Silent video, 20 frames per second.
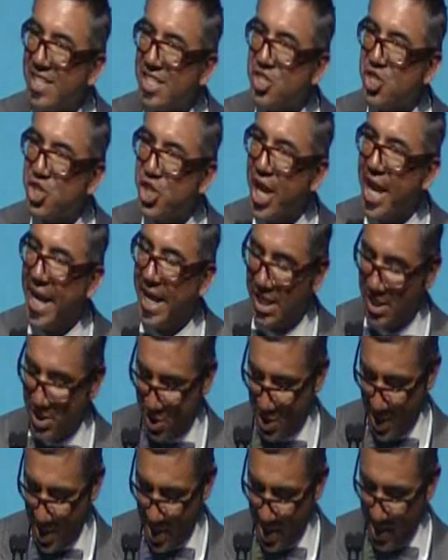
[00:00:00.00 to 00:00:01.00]
this
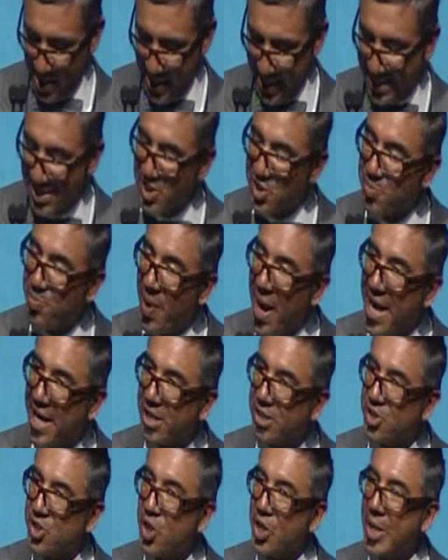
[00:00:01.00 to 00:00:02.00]
change,
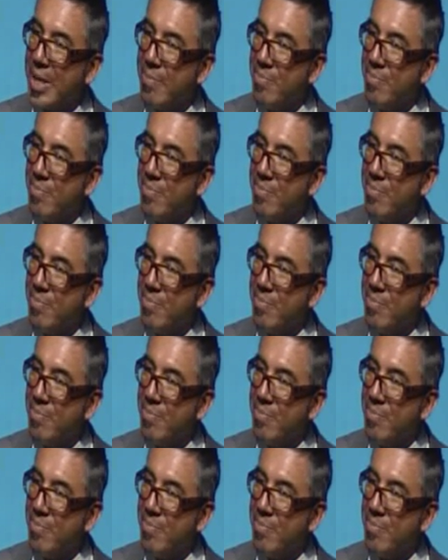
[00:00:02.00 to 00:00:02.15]
inspires